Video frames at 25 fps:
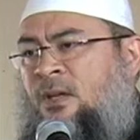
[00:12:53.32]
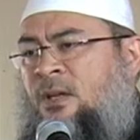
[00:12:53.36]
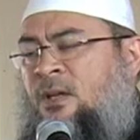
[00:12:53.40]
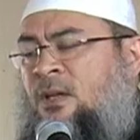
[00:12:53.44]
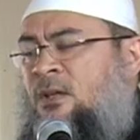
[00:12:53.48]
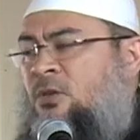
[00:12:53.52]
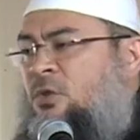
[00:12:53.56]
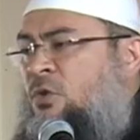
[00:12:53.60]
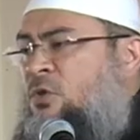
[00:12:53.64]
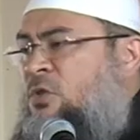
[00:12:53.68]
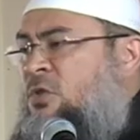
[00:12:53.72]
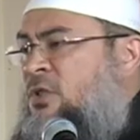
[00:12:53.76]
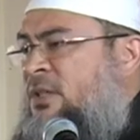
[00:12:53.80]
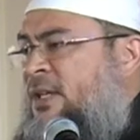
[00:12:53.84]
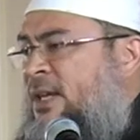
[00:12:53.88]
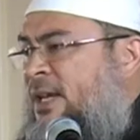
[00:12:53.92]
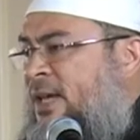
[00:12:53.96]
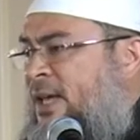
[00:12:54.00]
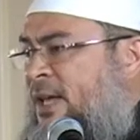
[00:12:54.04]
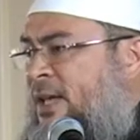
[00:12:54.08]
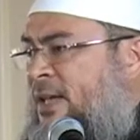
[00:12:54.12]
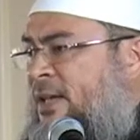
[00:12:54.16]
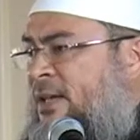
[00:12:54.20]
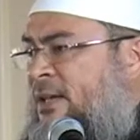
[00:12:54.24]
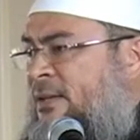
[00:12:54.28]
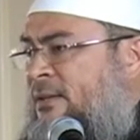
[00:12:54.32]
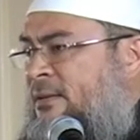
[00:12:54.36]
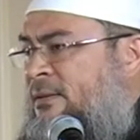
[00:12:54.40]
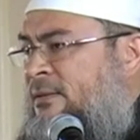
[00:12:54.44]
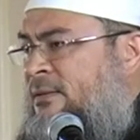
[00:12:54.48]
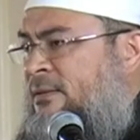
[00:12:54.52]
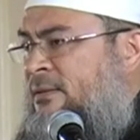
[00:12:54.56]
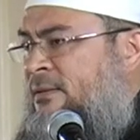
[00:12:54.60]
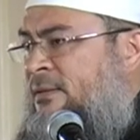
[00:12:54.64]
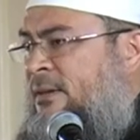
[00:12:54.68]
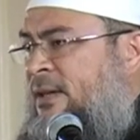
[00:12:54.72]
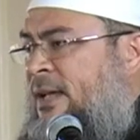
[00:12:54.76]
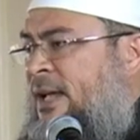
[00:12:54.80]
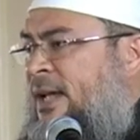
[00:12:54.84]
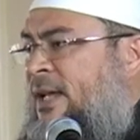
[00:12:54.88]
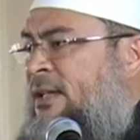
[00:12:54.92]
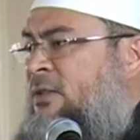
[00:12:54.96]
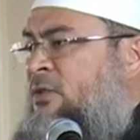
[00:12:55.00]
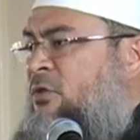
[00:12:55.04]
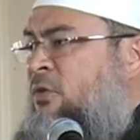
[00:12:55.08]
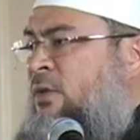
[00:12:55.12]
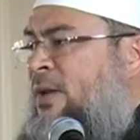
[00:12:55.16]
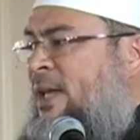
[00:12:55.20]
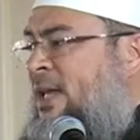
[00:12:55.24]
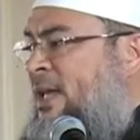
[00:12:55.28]
To stay
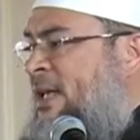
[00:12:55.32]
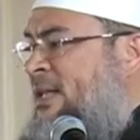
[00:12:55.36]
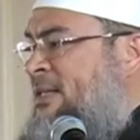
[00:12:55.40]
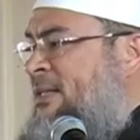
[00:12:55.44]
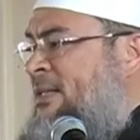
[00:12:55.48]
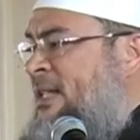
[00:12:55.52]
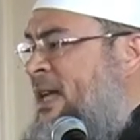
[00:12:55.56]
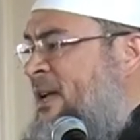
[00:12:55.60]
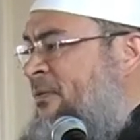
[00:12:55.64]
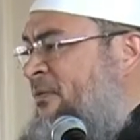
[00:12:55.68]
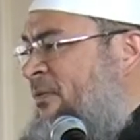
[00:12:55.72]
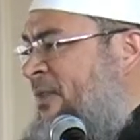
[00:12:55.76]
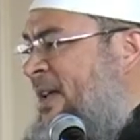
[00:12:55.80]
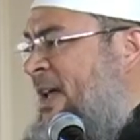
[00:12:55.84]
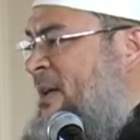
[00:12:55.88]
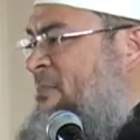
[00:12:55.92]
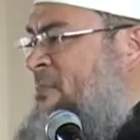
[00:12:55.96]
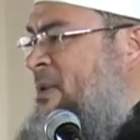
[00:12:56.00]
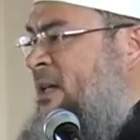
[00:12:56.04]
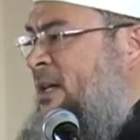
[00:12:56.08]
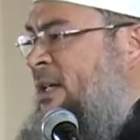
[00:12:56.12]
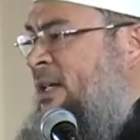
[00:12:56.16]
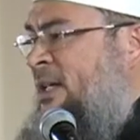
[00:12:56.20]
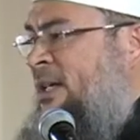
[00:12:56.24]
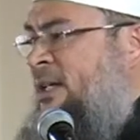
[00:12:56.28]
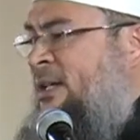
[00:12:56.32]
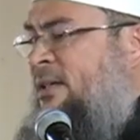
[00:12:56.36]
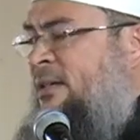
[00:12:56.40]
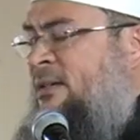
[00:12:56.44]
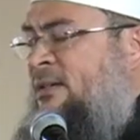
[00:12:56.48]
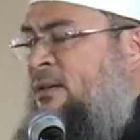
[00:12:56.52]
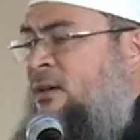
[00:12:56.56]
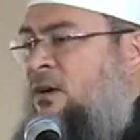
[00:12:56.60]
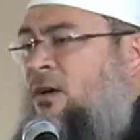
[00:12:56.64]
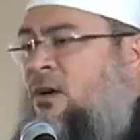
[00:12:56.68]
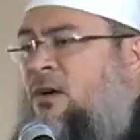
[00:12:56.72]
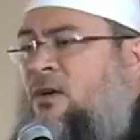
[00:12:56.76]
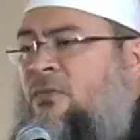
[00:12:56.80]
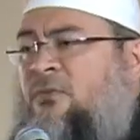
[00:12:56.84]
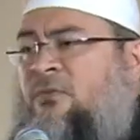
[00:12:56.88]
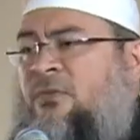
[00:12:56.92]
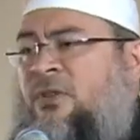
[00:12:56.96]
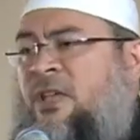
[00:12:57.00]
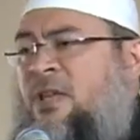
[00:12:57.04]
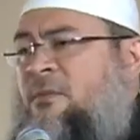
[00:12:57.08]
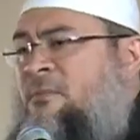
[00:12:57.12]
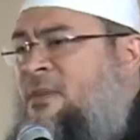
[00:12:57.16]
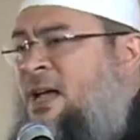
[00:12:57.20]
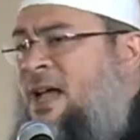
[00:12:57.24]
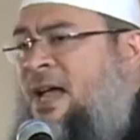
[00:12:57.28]
and raise a family of
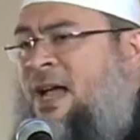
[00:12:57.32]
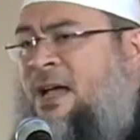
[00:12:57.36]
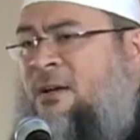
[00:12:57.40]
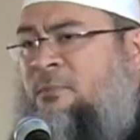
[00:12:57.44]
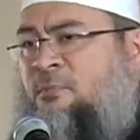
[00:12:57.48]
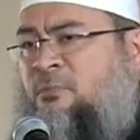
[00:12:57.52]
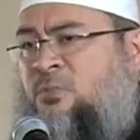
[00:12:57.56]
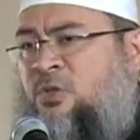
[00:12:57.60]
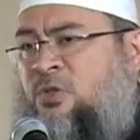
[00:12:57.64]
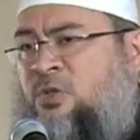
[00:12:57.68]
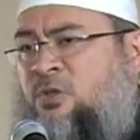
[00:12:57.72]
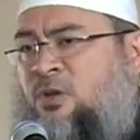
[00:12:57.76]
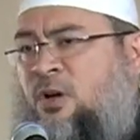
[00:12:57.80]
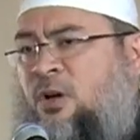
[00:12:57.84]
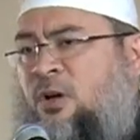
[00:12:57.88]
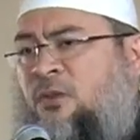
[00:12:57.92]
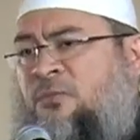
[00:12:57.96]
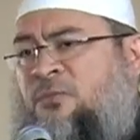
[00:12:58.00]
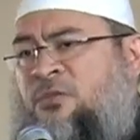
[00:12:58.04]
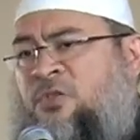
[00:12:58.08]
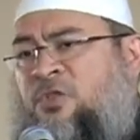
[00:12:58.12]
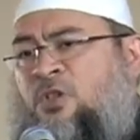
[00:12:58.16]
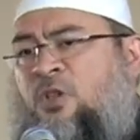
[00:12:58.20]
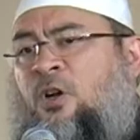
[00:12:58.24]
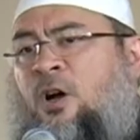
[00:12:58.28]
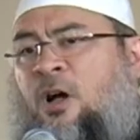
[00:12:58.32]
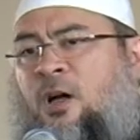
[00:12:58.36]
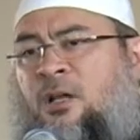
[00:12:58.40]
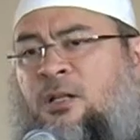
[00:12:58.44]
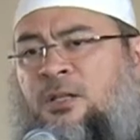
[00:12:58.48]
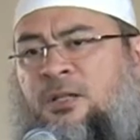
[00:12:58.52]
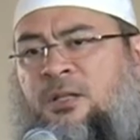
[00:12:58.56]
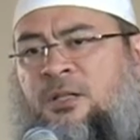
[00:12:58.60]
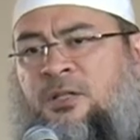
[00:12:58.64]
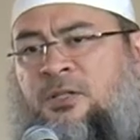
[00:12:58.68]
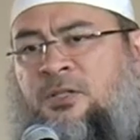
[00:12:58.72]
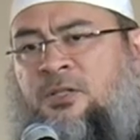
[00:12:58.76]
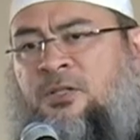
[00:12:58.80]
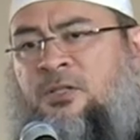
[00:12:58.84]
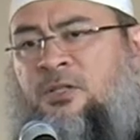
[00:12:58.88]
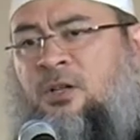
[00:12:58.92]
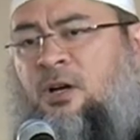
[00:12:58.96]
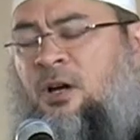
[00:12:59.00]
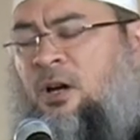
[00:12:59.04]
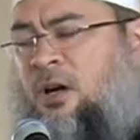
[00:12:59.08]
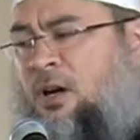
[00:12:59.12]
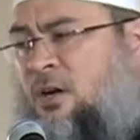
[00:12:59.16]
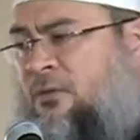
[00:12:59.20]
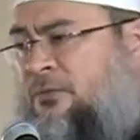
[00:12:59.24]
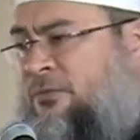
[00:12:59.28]
imams, of scholars,
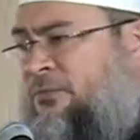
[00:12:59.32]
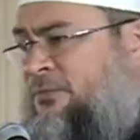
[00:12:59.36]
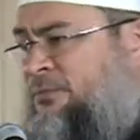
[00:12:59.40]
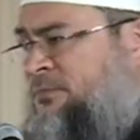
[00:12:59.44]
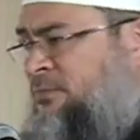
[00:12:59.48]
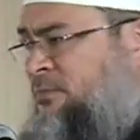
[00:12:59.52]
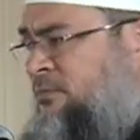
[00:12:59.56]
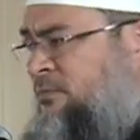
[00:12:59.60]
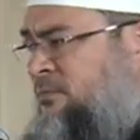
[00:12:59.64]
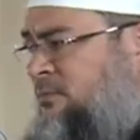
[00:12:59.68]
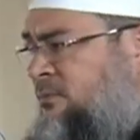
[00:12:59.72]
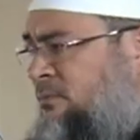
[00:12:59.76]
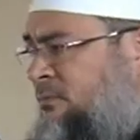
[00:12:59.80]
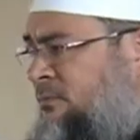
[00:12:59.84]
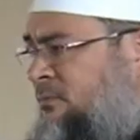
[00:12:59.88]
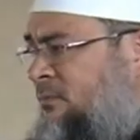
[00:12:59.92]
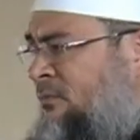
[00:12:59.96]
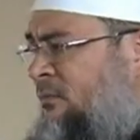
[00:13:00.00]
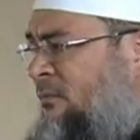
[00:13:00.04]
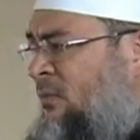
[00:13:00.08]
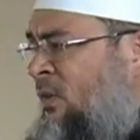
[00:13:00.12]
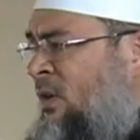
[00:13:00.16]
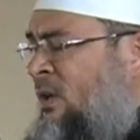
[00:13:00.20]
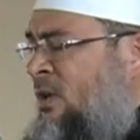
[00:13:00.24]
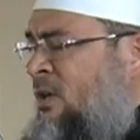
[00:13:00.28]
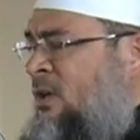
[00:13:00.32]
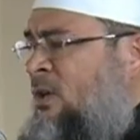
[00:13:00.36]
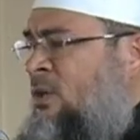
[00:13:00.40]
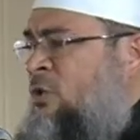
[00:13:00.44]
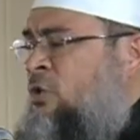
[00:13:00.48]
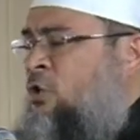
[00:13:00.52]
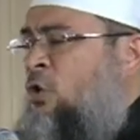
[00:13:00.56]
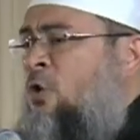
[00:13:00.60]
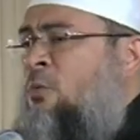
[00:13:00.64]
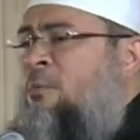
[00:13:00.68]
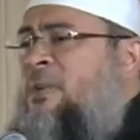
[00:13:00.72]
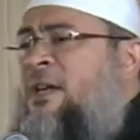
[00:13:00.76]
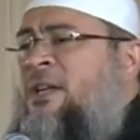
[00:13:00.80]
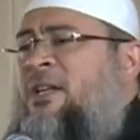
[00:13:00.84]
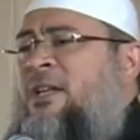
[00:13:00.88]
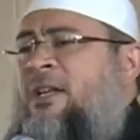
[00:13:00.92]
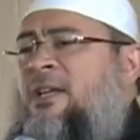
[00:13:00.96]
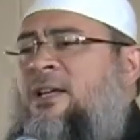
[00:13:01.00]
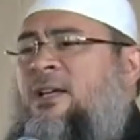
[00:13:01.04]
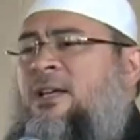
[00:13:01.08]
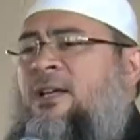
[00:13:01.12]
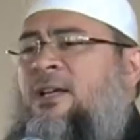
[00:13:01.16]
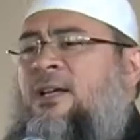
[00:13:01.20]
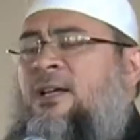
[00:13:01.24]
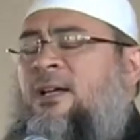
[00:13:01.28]
of so
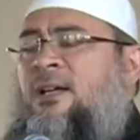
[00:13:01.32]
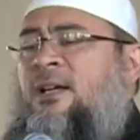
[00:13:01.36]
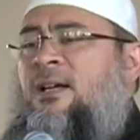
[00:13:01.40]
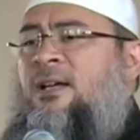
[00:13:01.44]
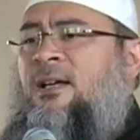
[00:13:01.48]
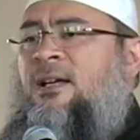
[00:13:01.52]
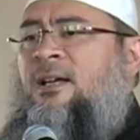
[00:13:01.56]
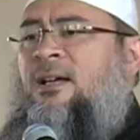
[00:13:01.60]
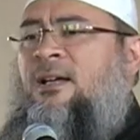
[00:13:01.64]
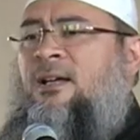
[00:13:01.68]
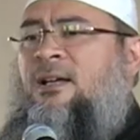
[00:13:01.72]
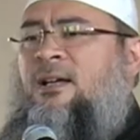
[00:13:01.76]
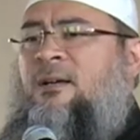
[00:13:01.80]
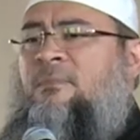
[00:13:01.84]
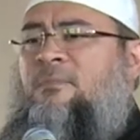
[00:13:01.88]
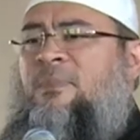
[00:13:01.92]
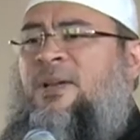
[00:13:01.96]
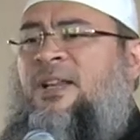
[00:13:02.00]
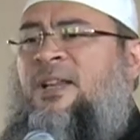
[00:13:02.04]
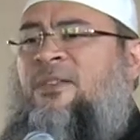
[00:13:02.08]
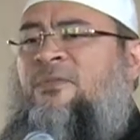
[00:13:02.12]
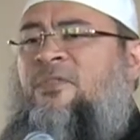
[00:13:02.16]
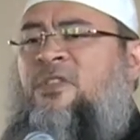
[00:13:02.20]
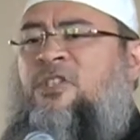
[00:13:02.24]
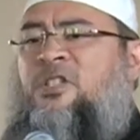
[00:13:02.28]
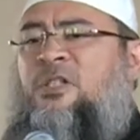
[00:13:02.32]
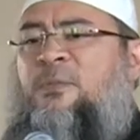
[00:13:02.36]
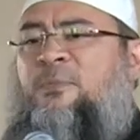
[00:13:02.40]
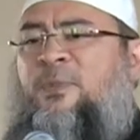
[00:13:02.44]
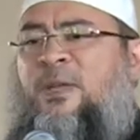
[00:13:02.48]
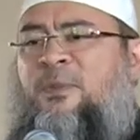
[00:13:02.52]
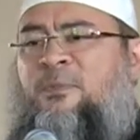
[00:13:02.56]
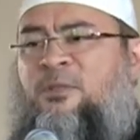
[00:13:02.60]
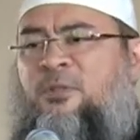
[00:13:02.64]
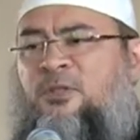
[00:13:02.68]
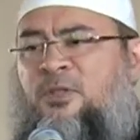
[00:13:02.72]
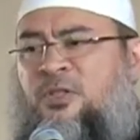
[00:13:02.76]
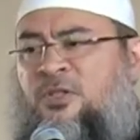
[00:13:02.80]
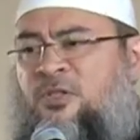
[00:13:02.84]
many beneficial people to the